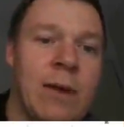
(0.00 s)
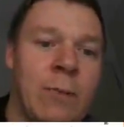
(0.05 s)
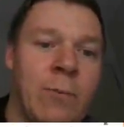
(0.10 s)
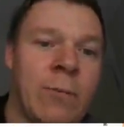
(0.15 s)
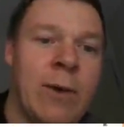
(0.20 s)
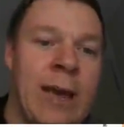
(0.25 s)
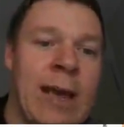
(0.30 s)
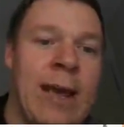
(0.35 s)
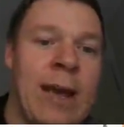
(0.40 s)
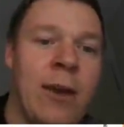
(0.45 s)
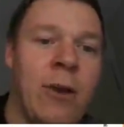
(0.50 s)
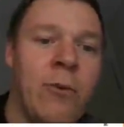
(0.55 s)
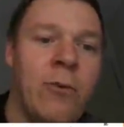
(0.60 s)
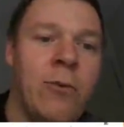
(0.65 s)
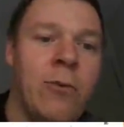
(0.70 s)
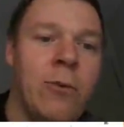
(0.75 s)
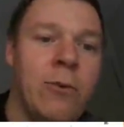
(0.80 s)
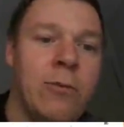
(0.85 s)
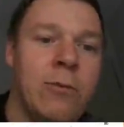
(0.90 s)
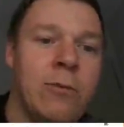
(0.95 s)
one
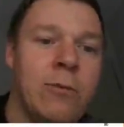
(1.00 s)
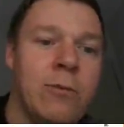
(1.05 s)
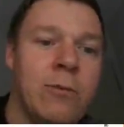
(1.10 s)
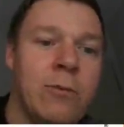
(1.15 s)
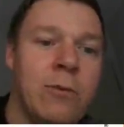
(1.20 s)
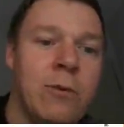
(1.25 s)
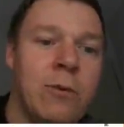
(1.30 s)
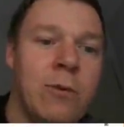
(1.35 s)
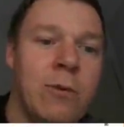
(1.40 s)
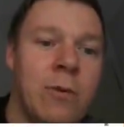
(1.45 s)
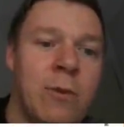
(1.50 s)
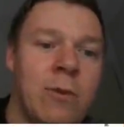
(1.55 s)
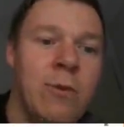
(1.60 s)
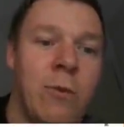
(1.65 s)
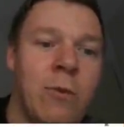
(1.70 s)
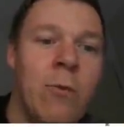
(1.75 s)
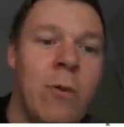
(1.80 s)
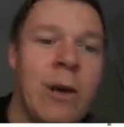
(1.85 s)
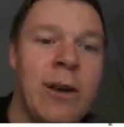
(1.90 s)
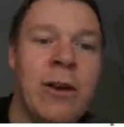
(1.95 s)
angle,
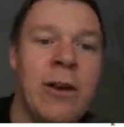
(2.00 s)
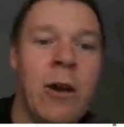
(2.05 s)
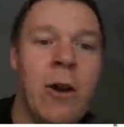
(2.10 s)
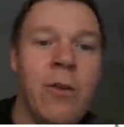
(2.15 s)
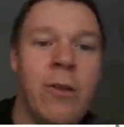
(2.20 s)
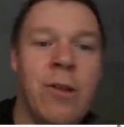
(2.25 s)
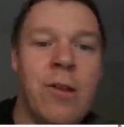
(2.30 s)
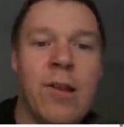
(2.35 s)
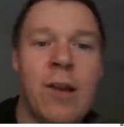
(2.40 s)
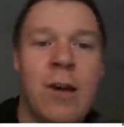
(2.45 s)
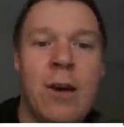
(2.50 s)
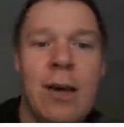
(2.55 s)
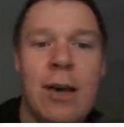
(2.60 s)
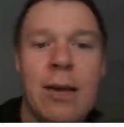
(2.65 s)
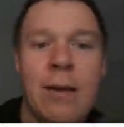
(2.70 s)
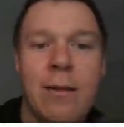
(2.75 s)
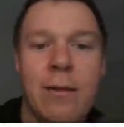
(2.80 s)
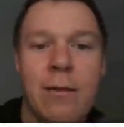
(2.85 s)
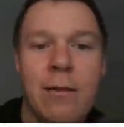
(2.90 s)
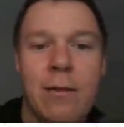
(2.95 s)
one known
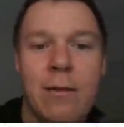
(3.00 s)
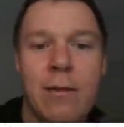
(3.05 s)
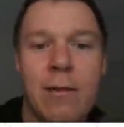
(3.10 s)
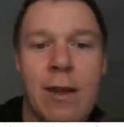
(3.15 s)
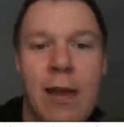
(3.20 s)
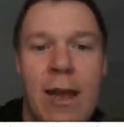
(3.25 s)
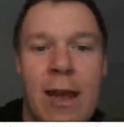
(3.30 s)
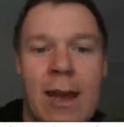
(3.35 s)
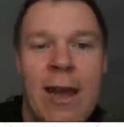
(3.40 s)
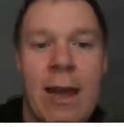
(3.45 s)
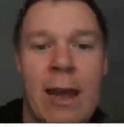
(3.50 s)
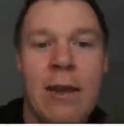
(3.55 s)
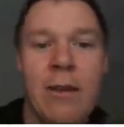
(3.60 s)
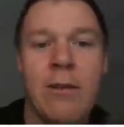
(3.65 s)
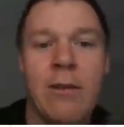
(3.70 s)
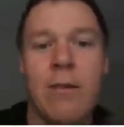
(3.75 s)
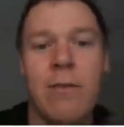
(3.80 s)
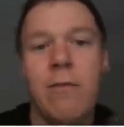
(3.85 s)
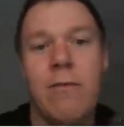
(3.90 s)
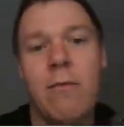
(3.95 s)
side,
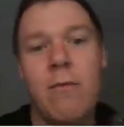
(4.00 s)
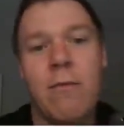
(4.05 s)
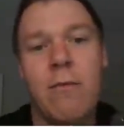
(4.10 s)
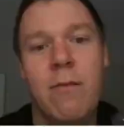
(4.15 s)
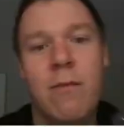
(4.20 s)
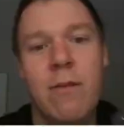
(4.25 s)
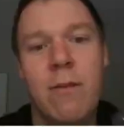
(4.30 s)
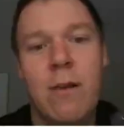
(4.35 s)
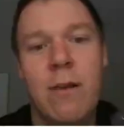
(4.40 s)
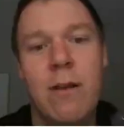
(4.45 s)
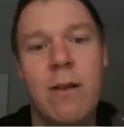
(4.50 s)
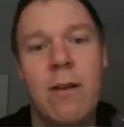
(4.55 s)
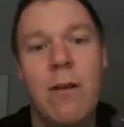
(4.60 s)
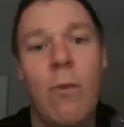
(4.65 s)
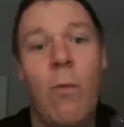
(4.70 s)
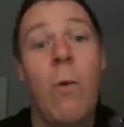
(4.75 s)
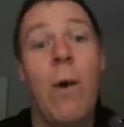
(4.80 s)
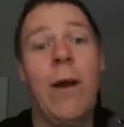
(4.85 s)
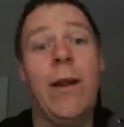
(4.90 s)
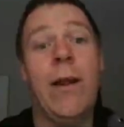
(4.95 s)
and
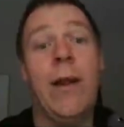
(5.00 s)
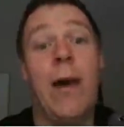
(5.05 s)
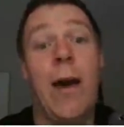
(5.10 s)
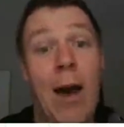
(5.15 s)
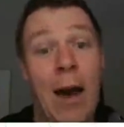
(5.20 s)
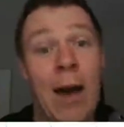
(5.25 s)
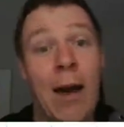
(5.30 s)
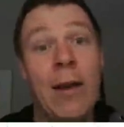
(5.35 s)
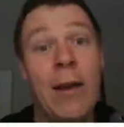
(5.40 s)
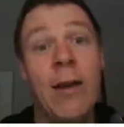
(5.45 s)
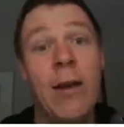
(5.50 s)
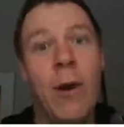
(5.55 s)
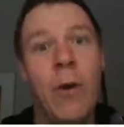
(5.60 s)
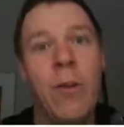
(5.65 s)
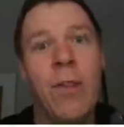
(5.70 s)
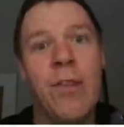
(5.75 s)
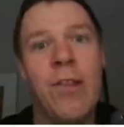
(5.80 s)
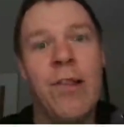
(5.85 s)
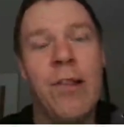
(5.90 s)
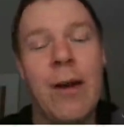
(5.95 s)
one
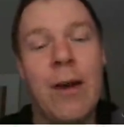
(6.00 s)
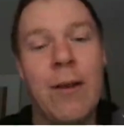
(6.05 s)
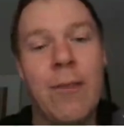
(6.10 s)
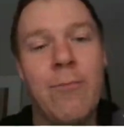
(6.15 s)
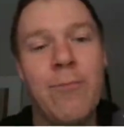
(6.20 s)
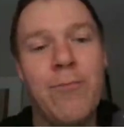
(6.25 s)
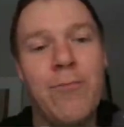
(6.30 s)
unknown side.